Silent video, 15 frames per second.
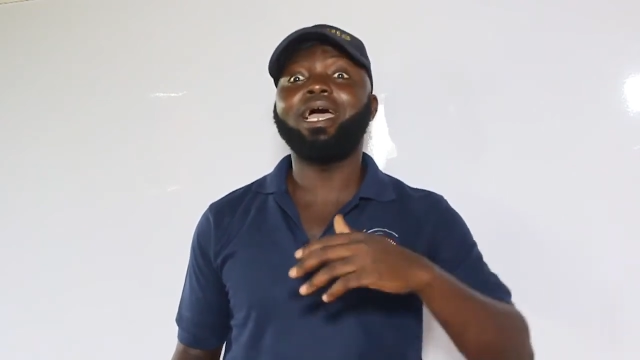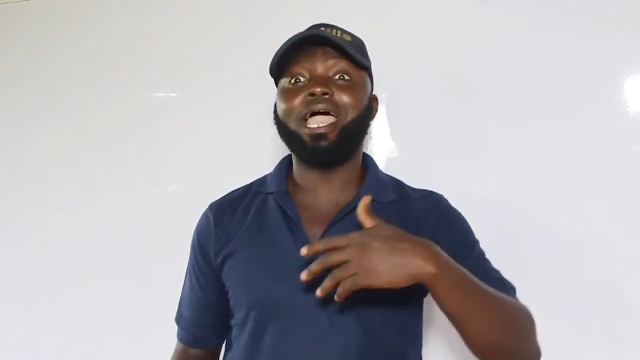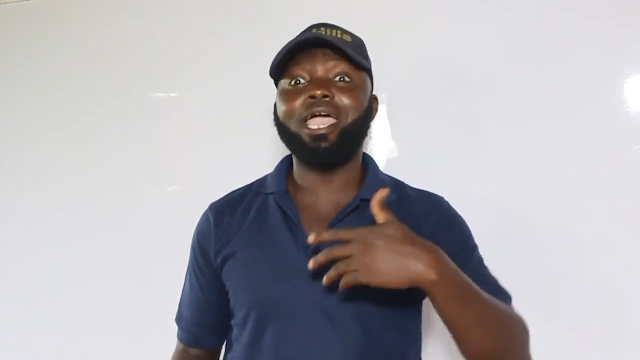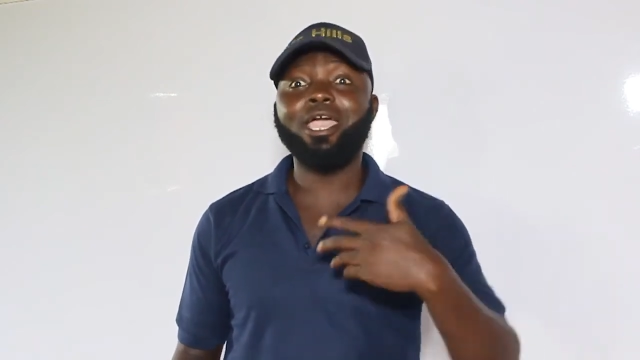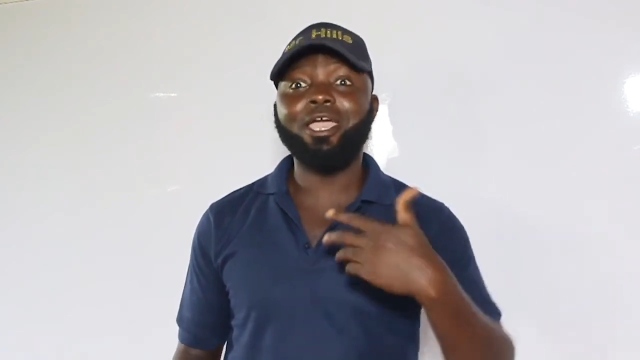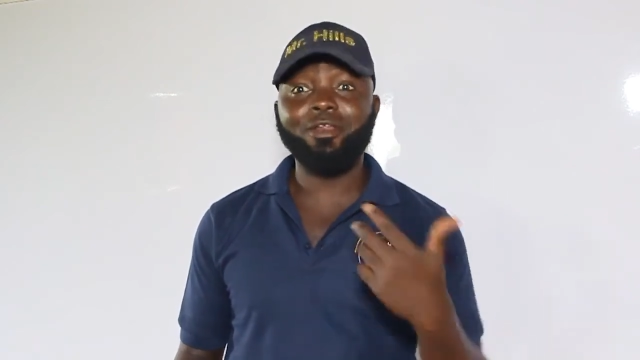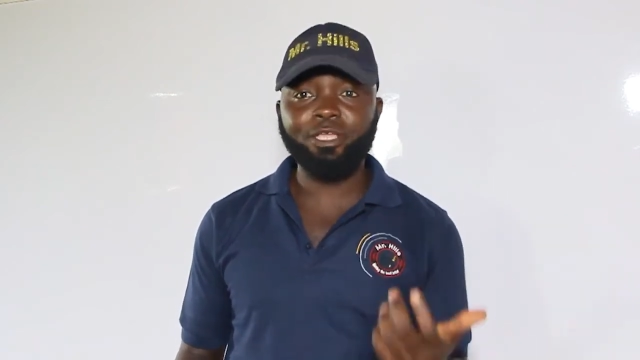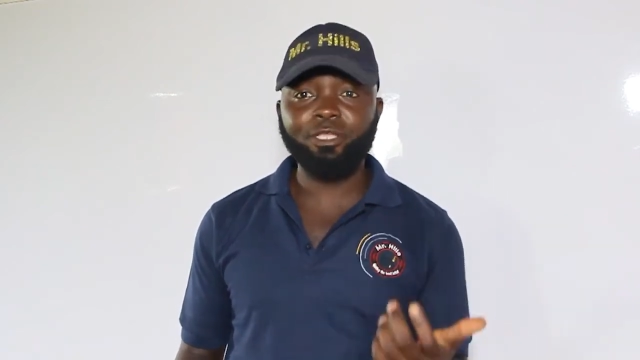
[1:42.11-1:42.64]

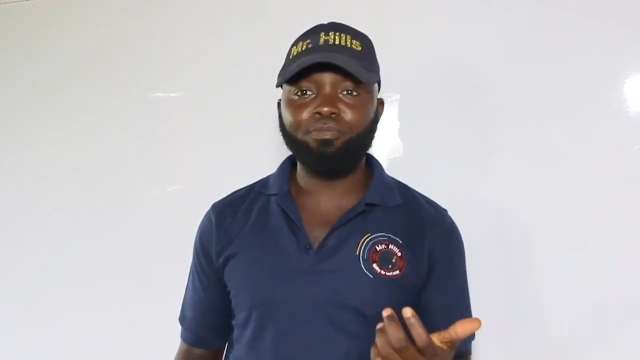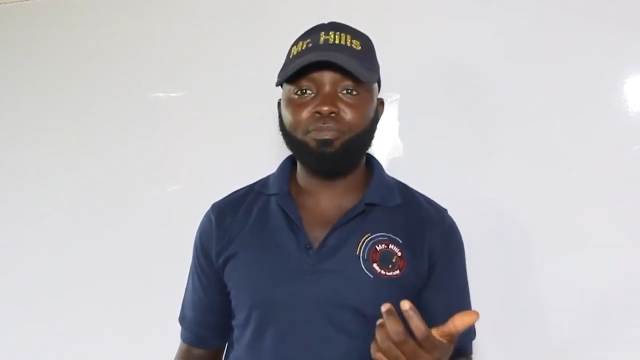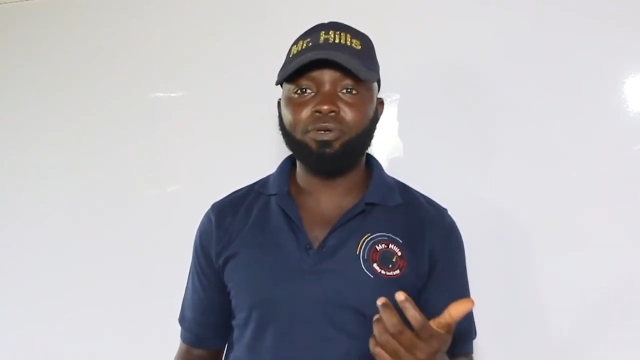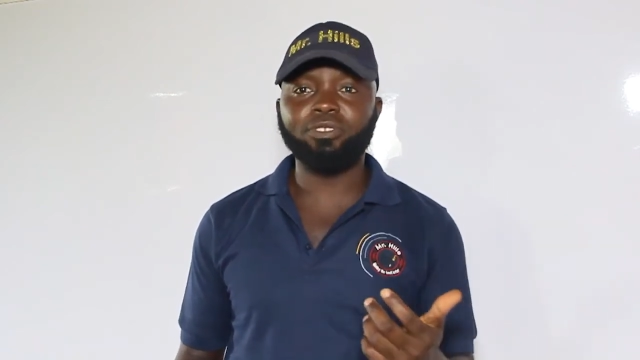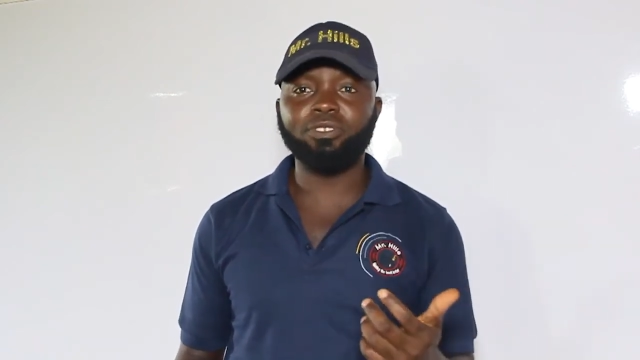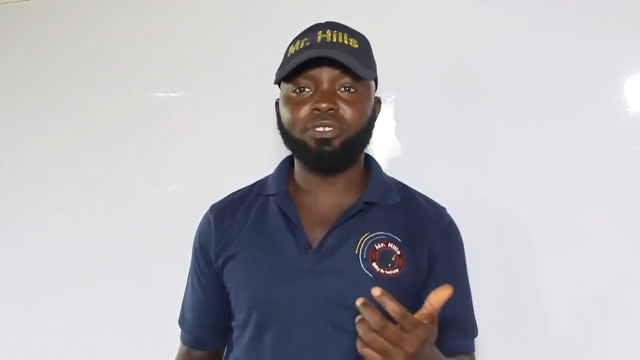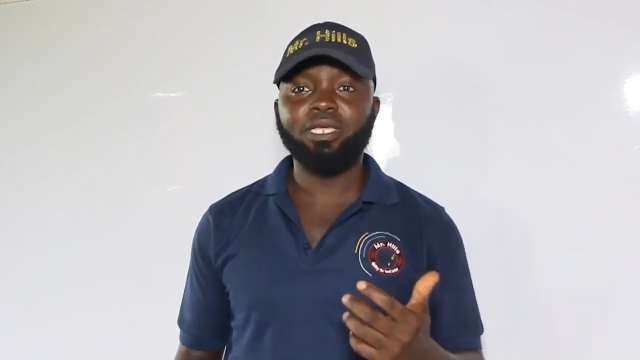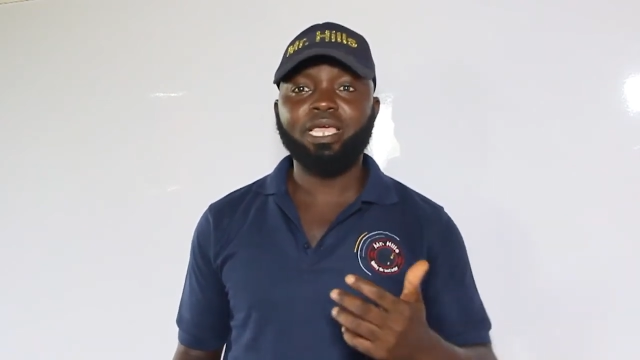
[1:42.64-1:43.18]
I read
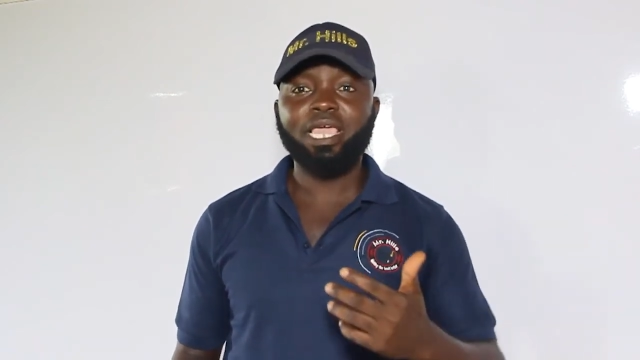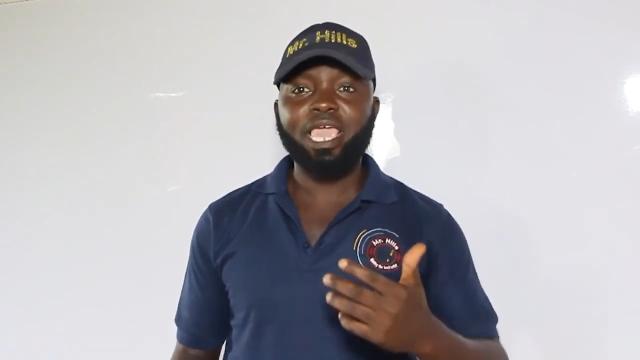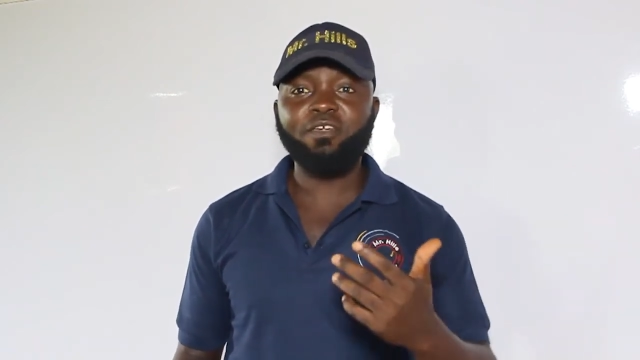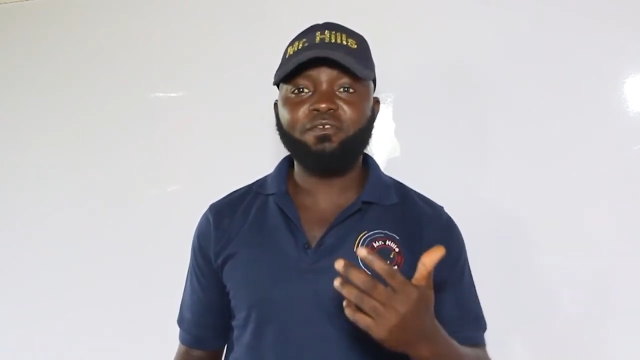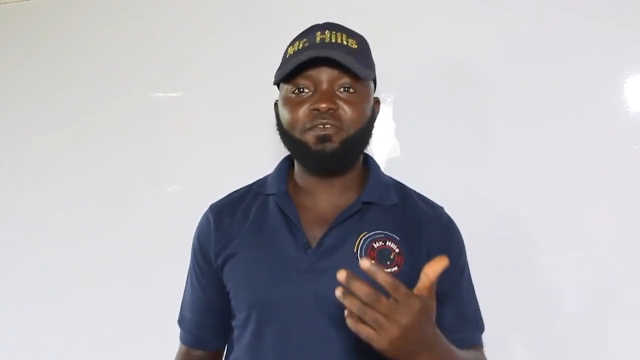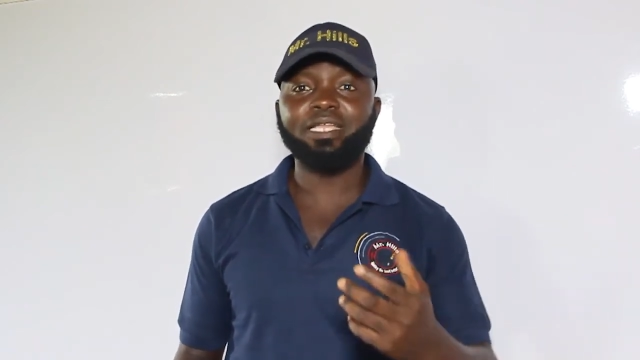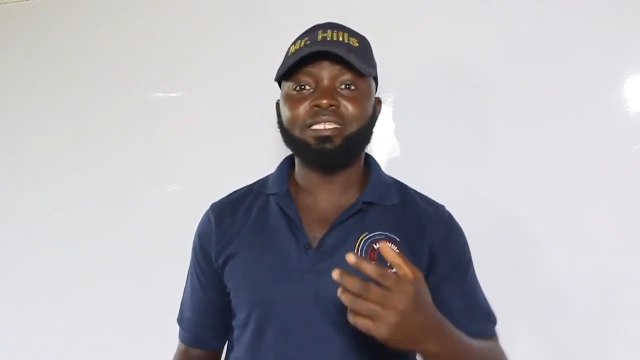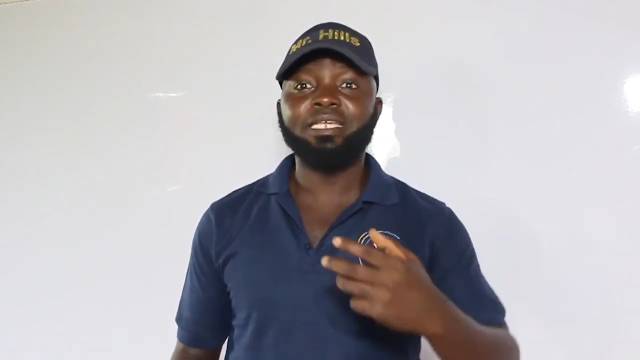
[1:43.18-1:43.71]
books.
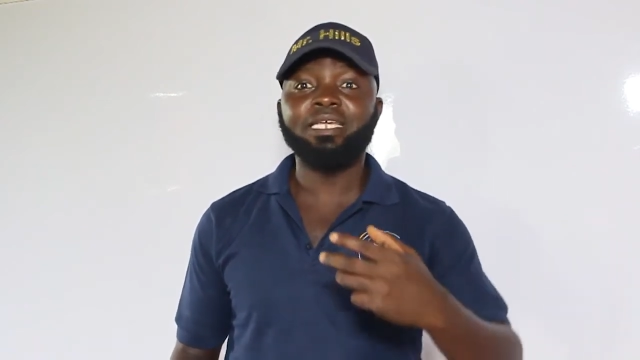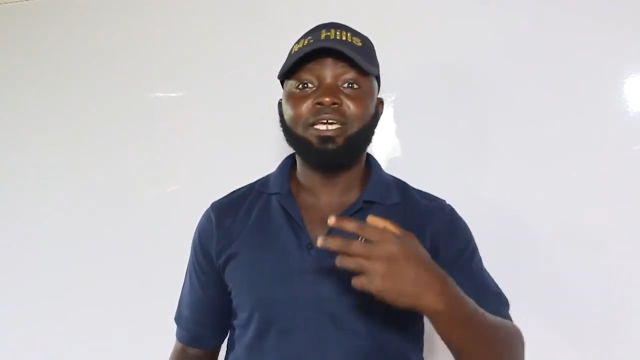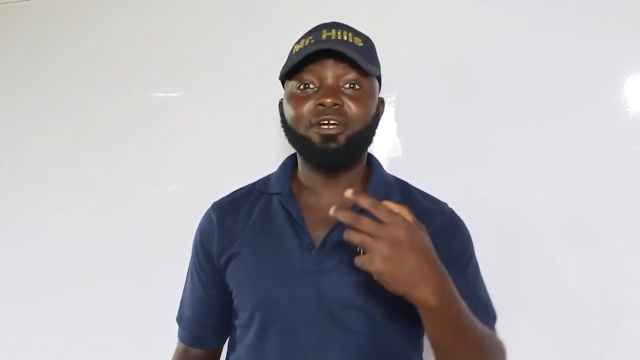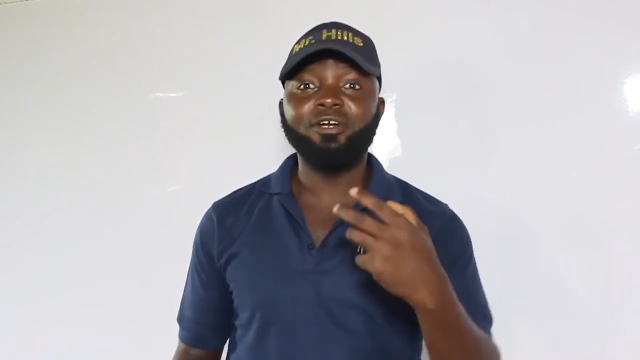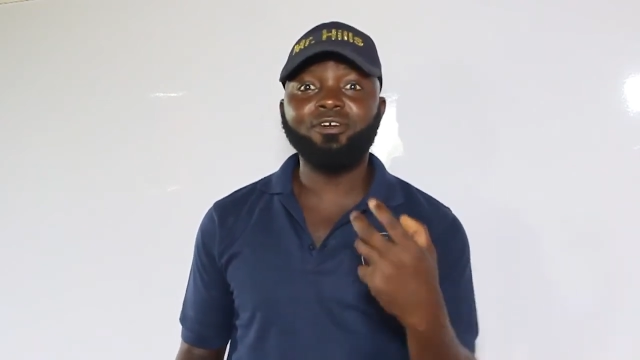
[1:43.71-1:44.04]
In fact,